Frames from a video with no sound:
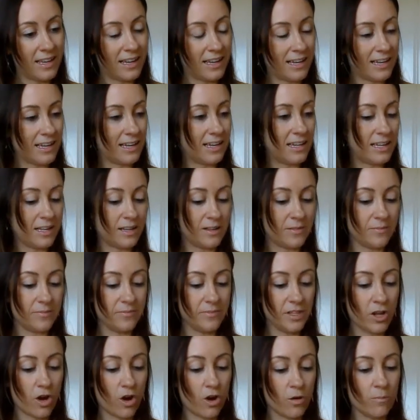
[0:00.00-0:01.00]

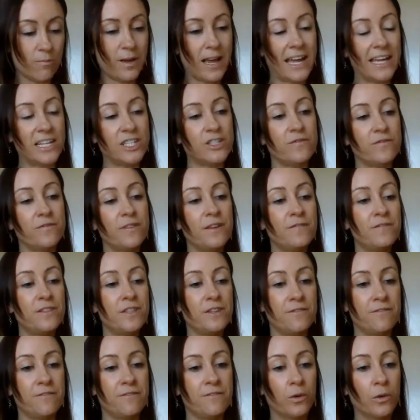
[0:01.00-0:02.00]
on page
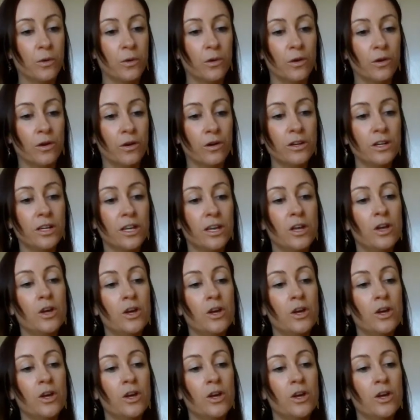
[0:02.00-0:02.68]
54,